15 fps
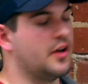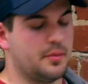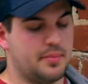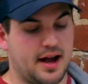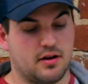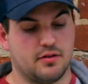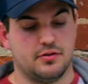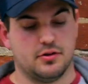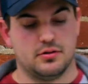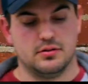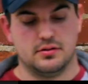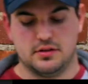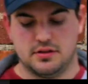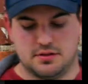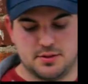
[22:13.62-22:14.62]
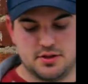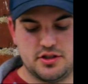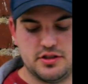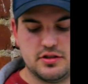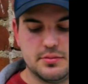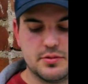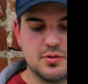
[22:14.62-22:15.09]
very powerful,
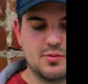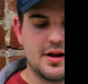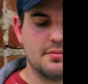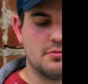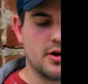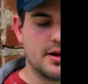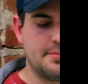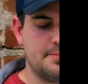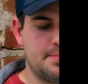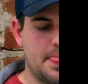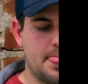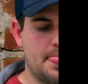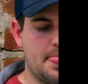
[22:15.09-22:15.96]
especially in terms of web, right?